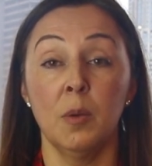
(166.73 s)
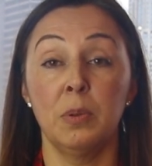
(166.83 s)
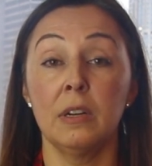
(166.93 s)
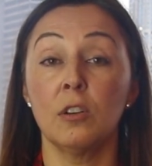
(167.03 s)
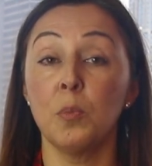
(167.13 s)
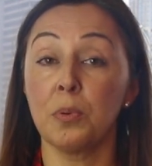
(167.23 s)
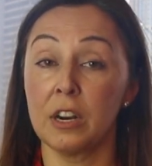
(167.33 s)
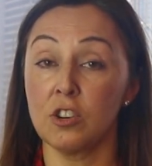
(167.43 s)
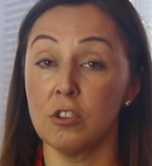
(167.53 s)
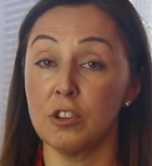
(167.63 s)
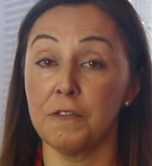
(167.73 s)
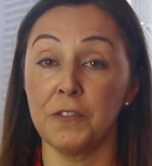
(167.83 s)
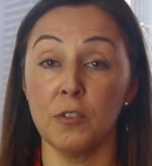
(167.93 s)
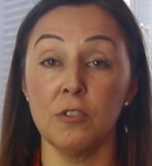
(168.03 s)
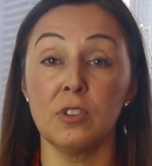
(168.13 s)
Political pressure to
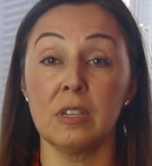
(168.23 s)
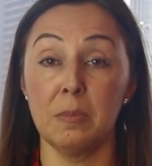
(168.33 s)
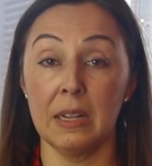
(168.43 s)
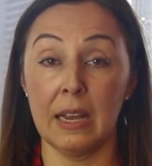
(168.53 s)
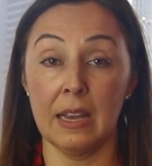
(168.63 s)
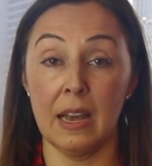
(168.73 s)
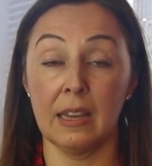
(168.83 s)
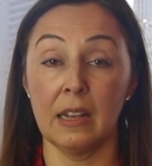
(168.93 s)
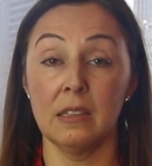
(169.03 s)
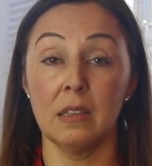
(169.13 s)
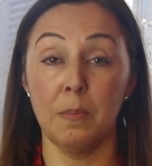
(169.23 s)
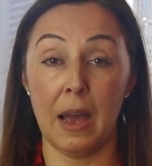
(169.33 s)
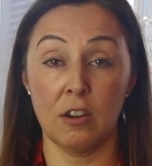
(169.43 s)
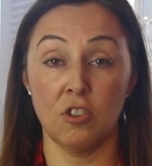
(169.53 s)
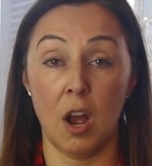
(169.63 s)
further stimulate against the
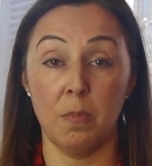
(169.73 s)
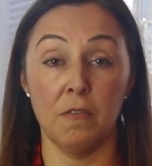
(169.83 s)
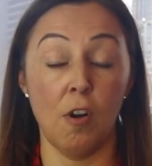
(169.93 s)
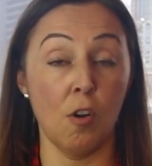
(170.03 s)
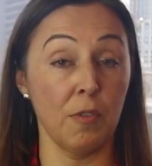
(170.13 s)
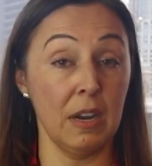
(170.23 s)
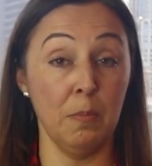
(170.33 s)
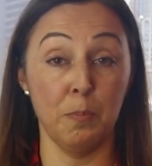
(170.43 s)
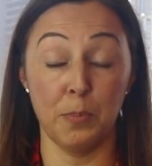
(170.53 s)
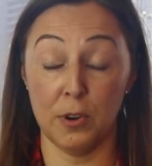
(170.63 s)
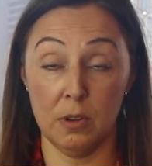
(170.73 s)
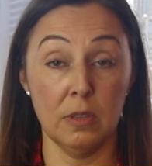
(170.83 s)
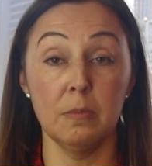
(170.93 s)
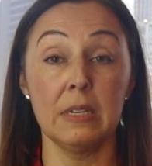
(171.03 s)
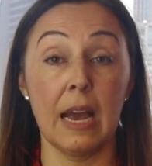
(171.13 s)
backdrop of already
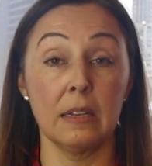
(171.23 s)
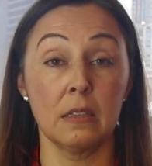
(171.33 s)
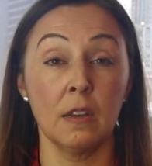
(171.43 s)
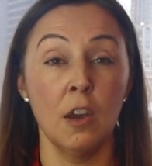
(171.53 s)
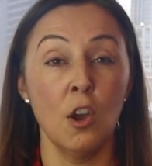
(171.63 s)
burdensome debts